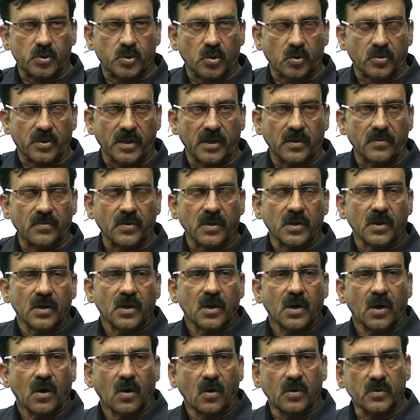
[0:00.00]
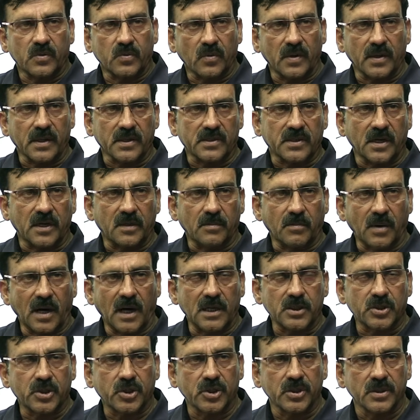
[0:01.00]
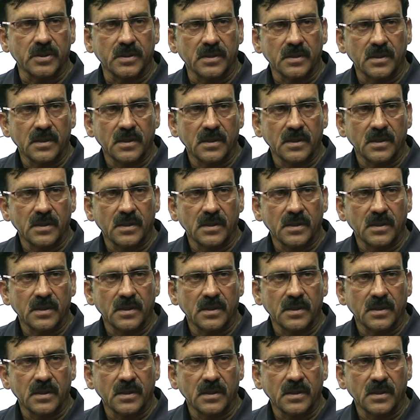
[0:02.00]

Sukhdev on 23rd March.